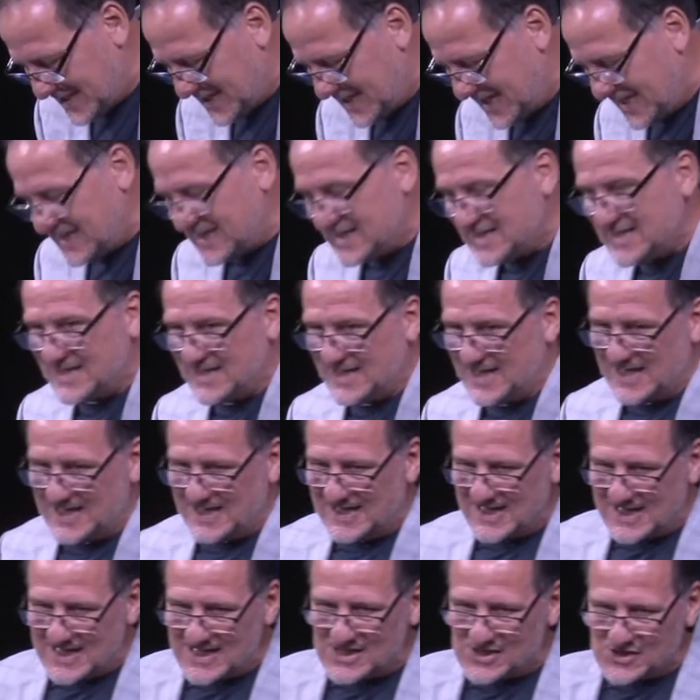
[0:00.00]
he
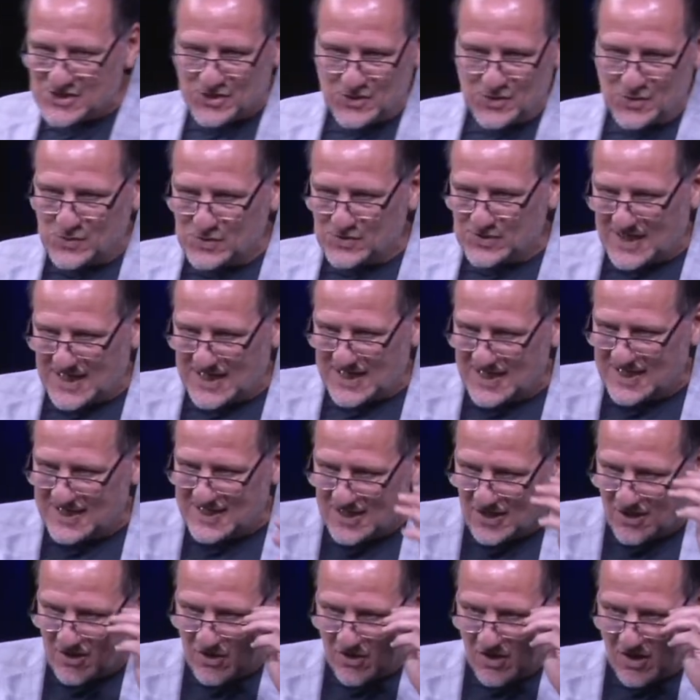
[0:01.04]
didn't choose any of
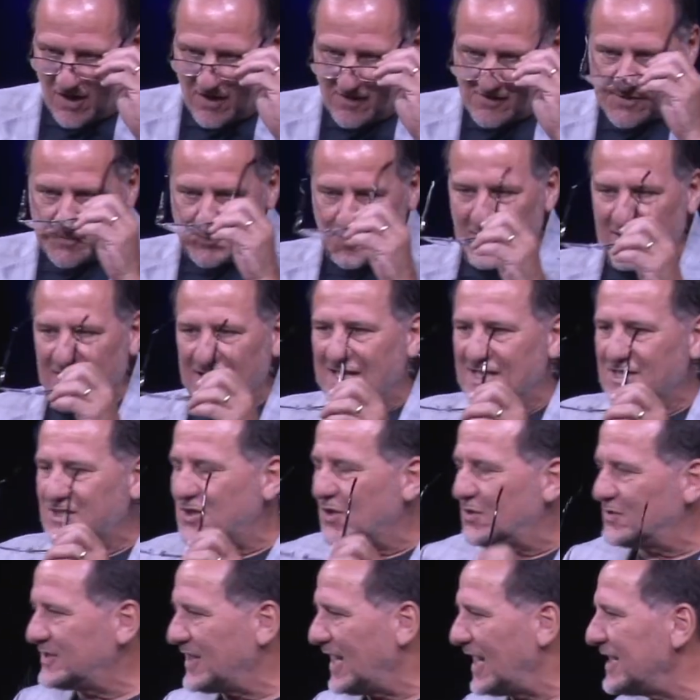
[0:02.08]
the other offspring. He
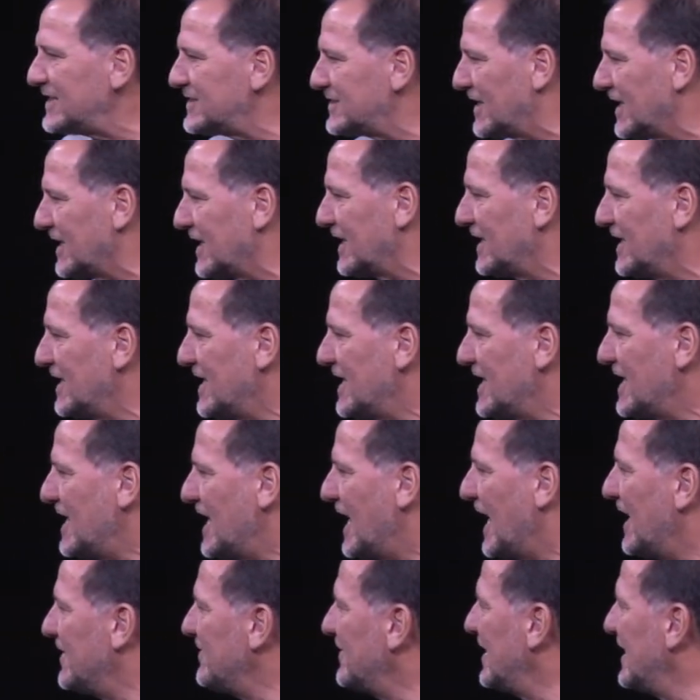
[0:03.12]
chose Isaac.
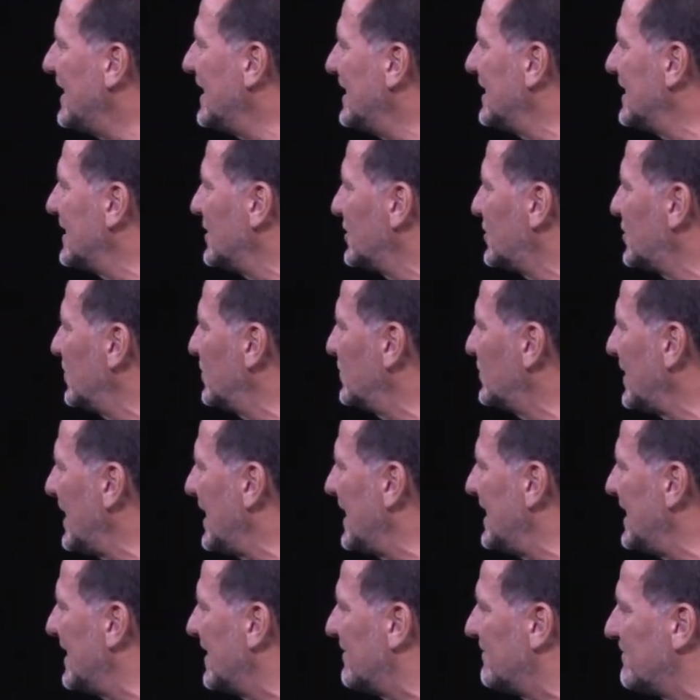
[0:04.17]
And then he didn't choose
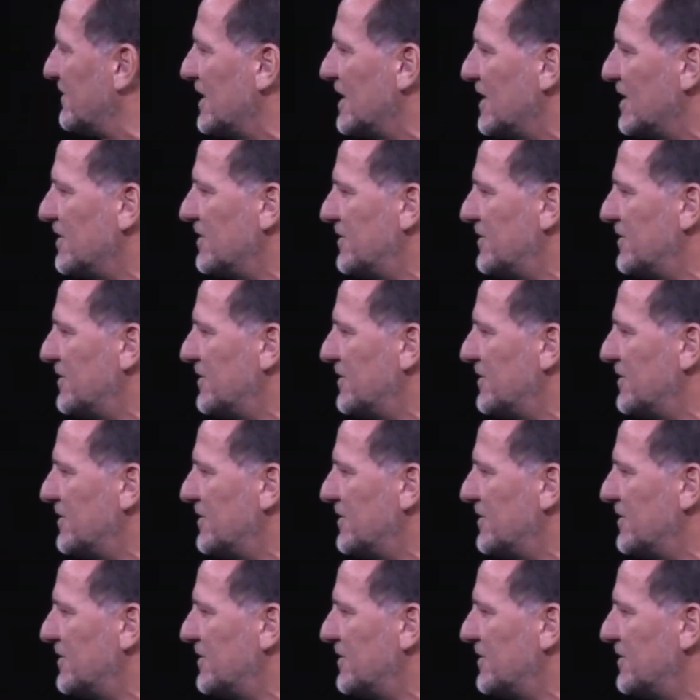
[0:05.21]
any of